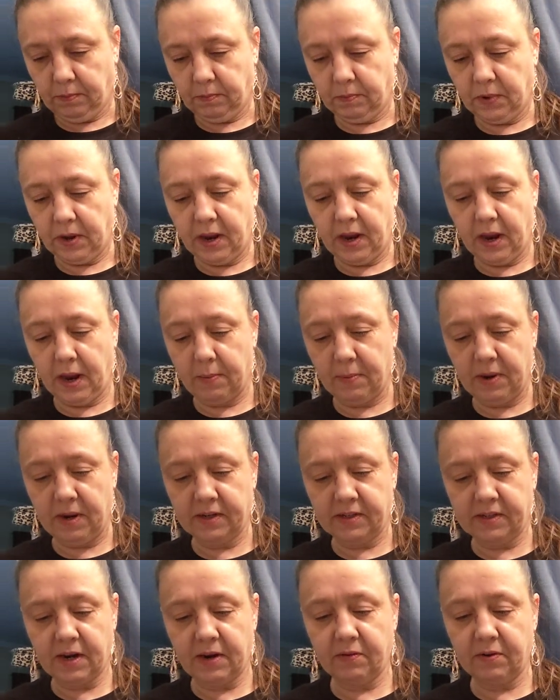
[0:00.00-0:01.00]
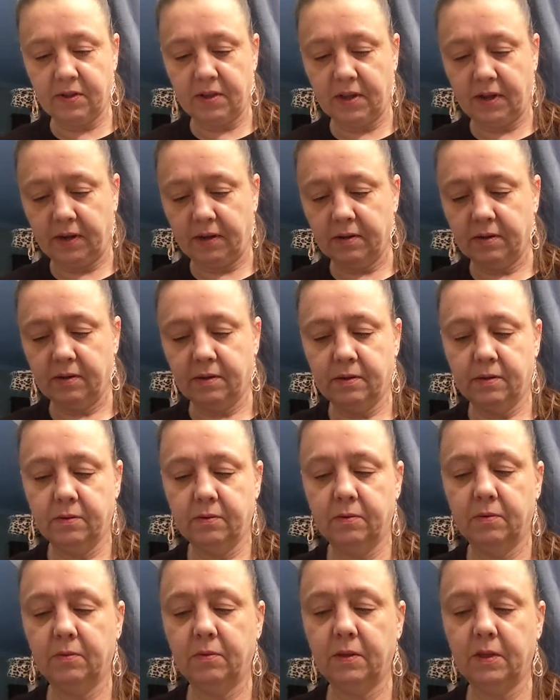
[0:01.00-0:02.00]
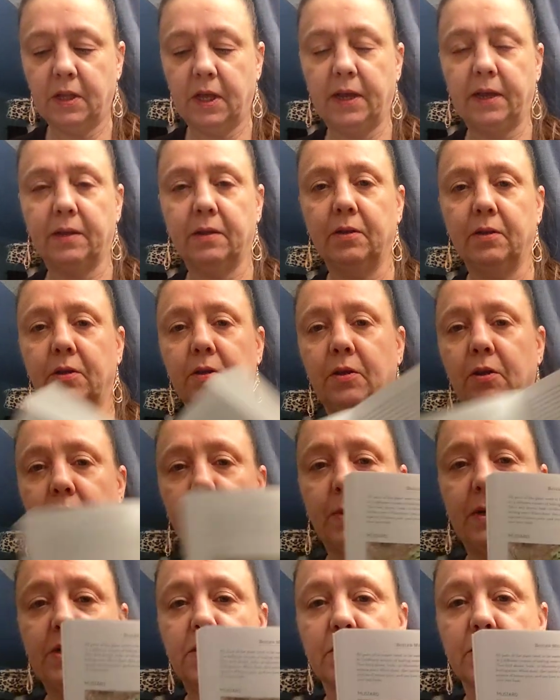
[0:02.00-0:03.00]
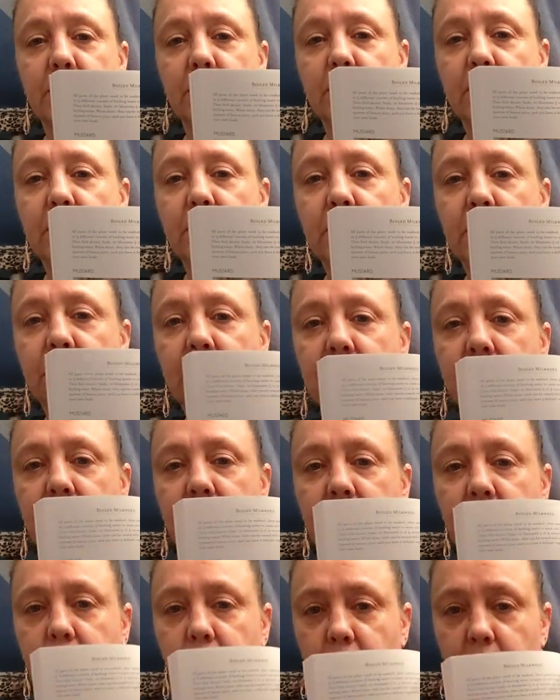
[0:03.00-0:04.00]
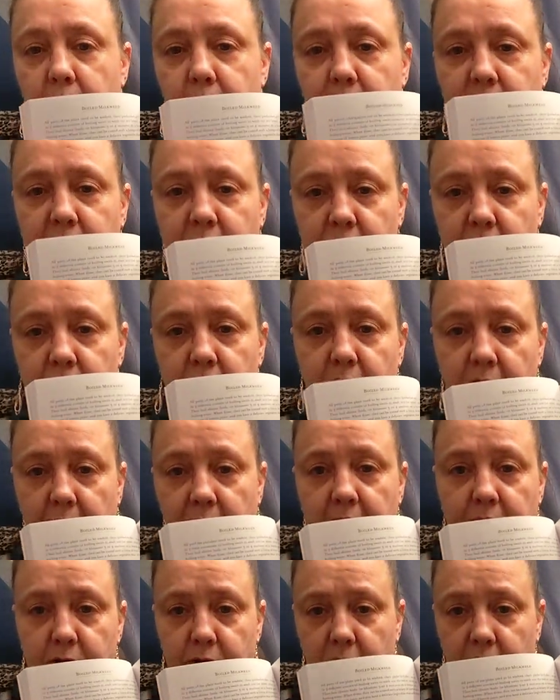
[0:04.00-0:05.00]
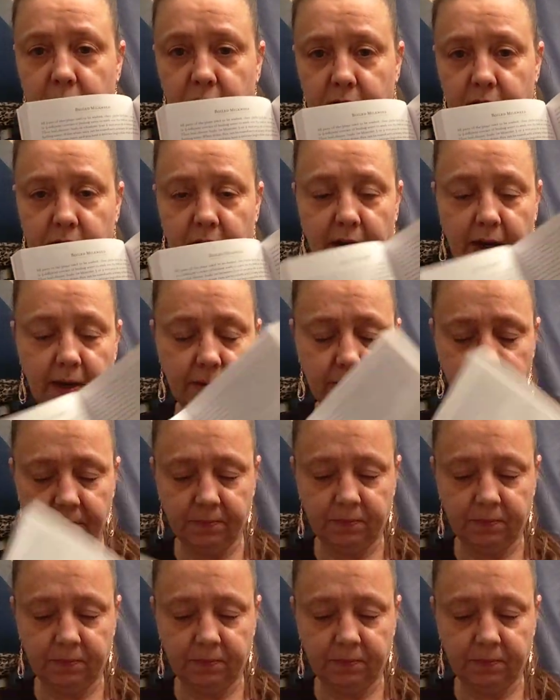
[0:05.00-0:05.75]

But, I mean, it's everything. Like your mustard. What mustard actually looks like.